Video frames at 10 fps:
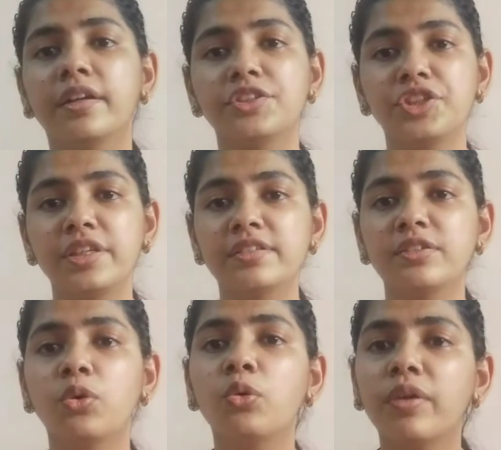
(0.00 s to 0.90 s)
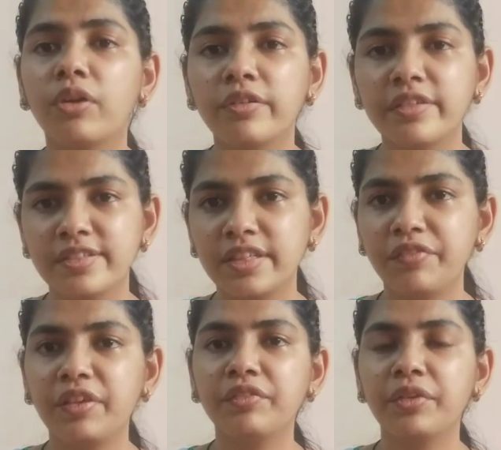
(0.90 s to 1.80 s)
she is overall
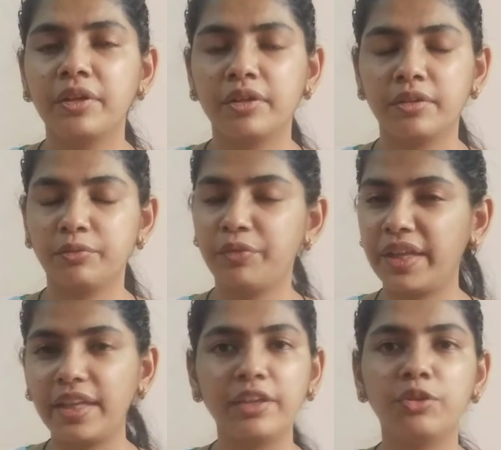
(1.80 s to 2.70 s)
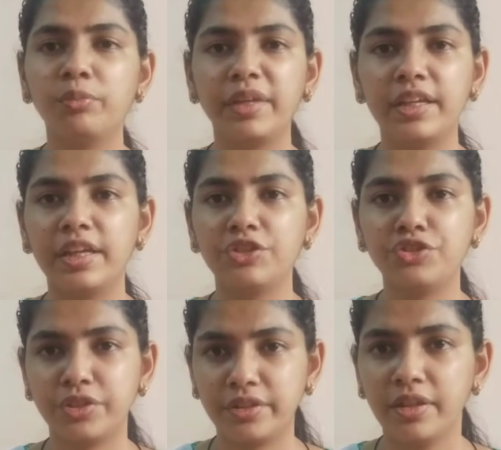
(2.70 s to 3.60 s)
receiving very
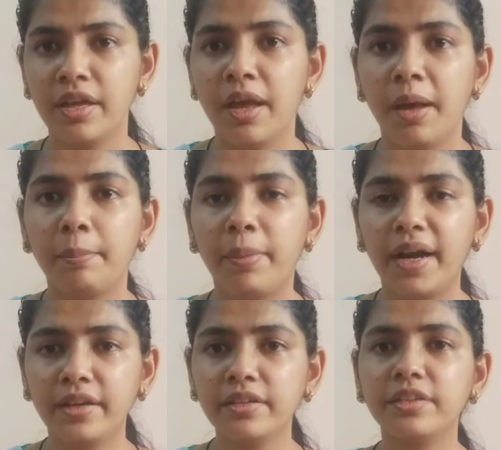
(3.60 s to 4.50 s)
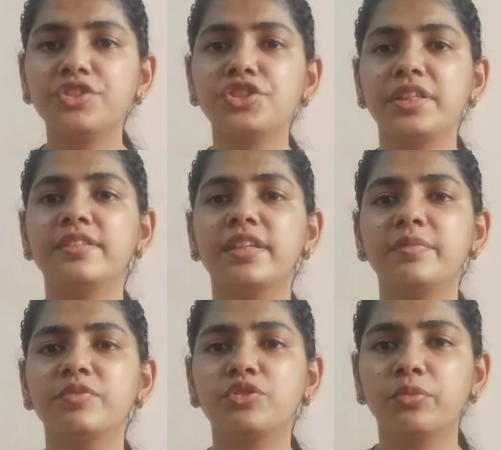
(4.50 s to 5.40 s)
humiliation. But she
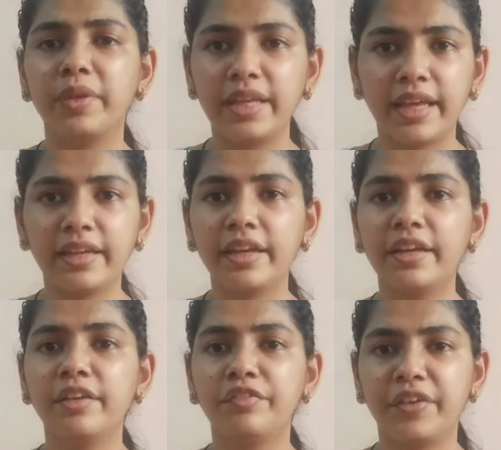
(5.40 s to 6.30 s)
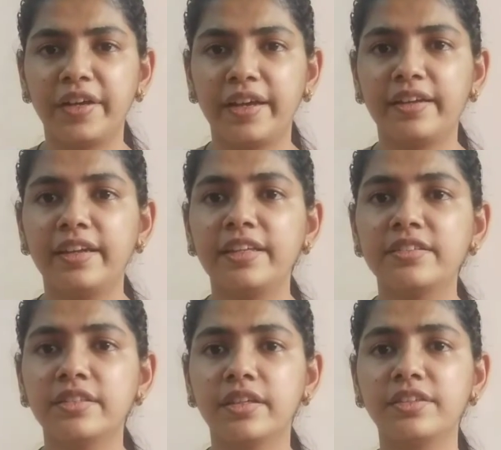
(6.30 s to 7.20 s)
seems to be like indifferent. At
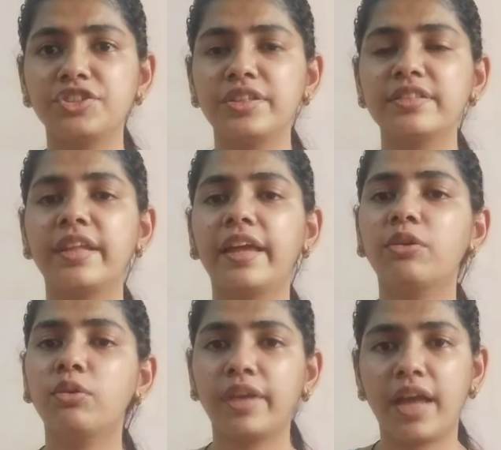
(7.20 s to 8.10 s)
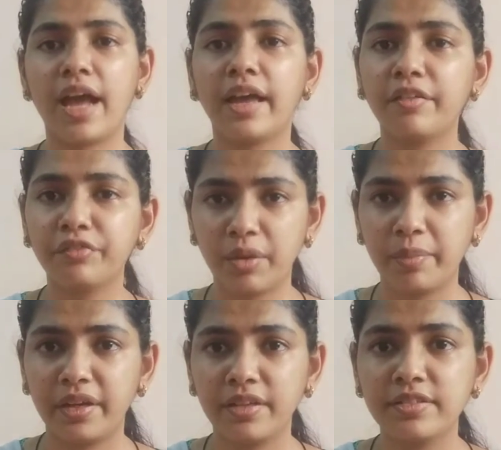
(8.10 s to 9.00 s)
least she's like, okay, I have
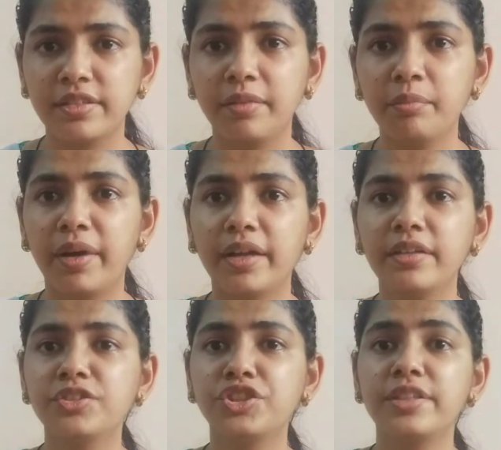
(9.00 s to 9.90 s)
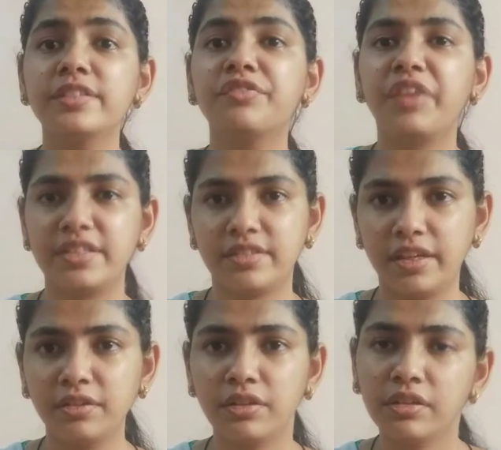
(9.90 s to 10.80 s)
committed sin, but she's
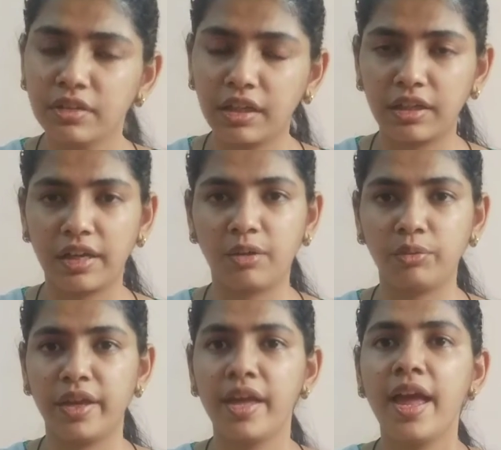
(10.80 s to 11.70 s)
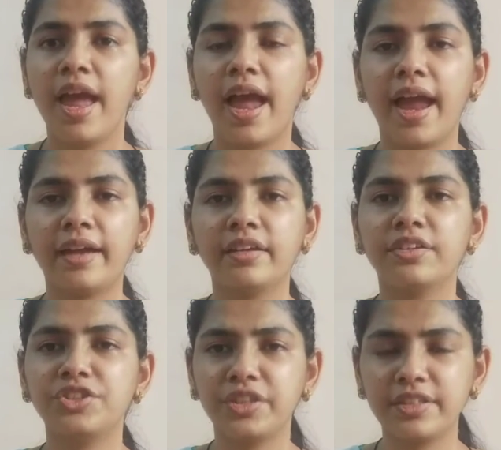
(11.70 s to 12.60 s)
facing the crowd,
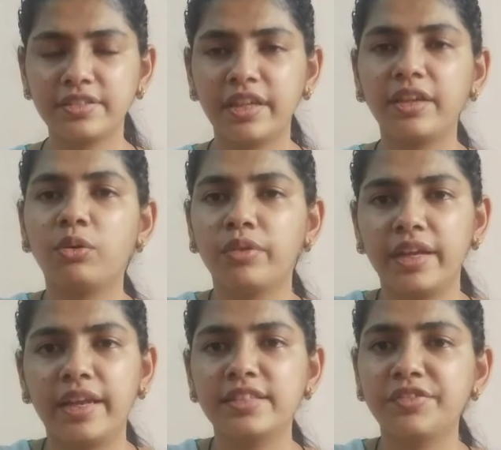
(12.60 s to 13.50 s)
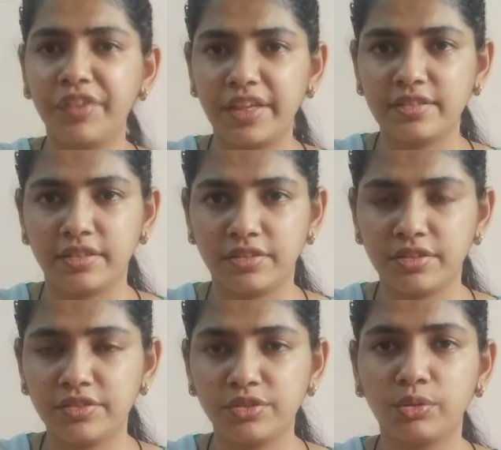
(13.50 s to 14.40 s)
and she's saying, okay, let's face it.
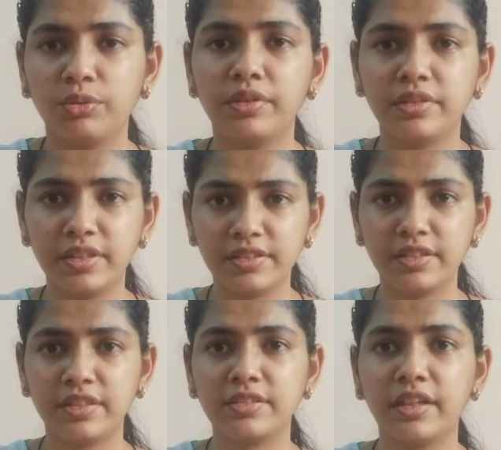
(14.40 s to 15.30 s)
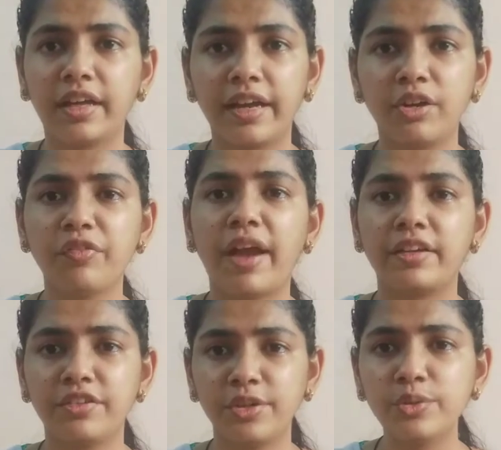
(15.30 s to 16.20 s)
So this is the kind of
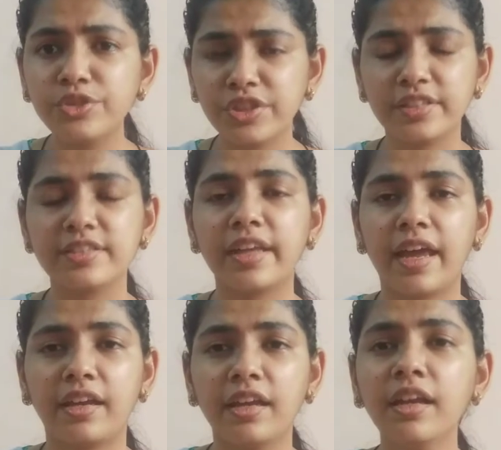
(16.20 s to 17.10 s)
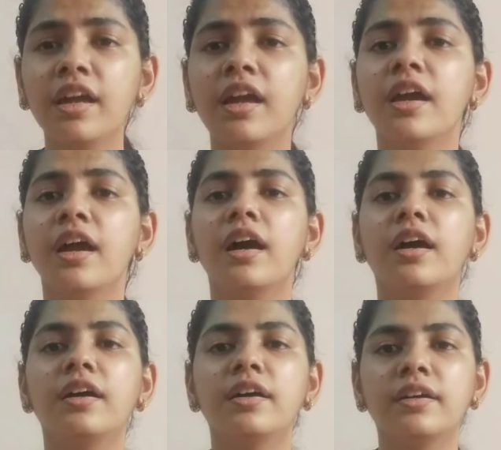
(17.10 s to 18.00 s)
attitude she's carrying.
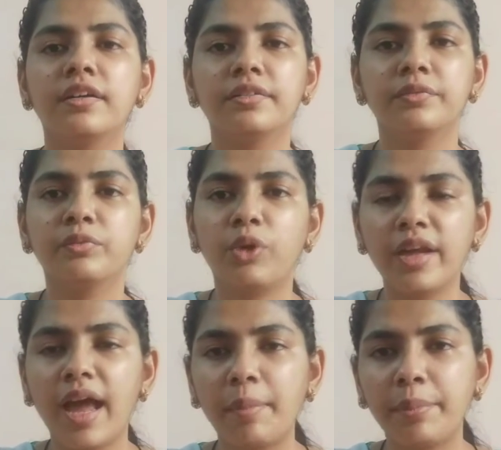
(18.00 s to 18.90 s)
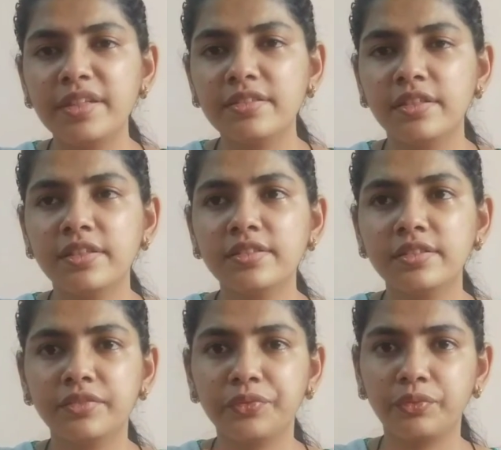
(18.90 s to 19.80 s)
What happens
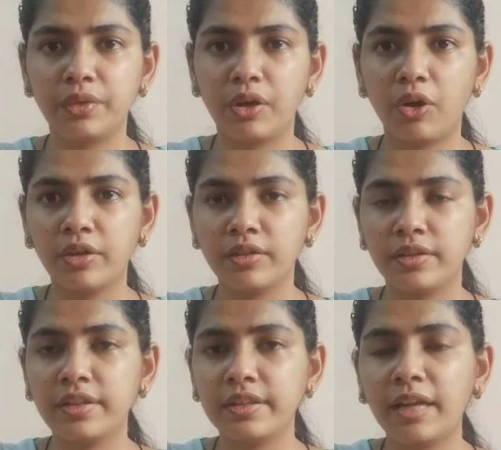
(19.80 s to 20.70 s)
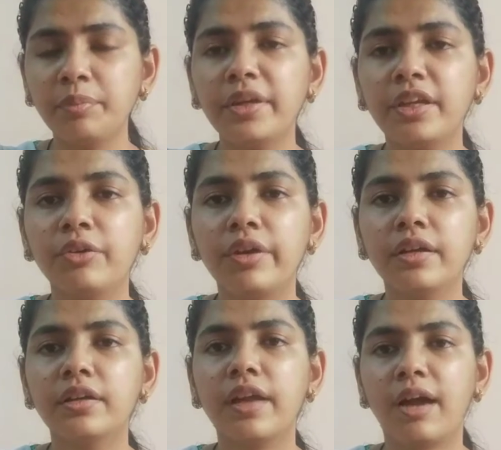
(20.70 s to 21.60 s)
is, in that particular
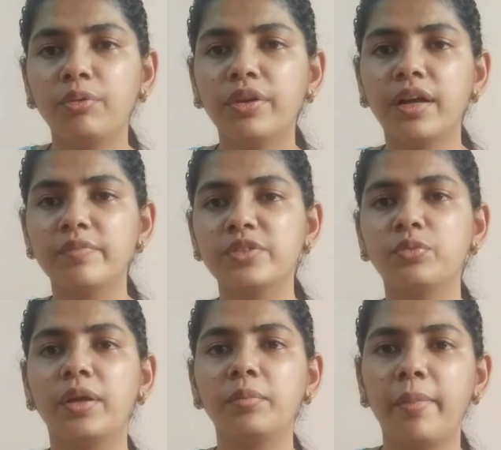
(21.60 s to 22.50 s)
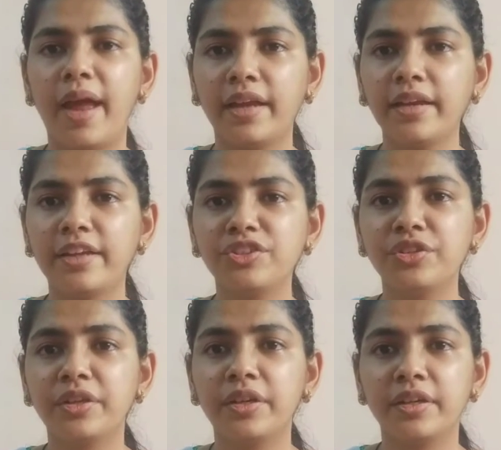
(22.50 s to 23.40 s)
crowd comes one man, and
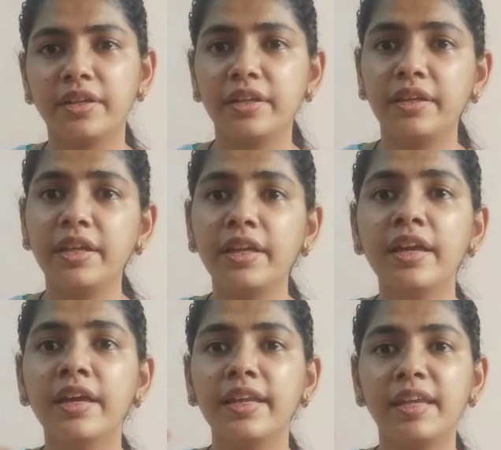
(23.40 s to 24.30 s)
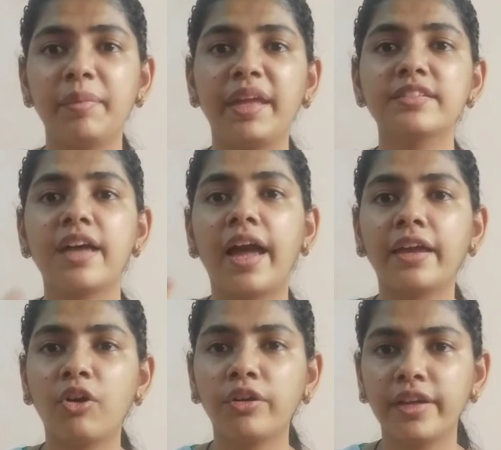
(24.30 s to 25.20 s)
he makes eye
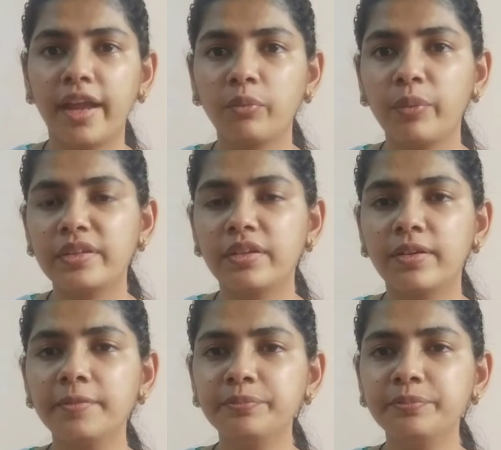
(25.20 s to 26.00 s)
contact with her,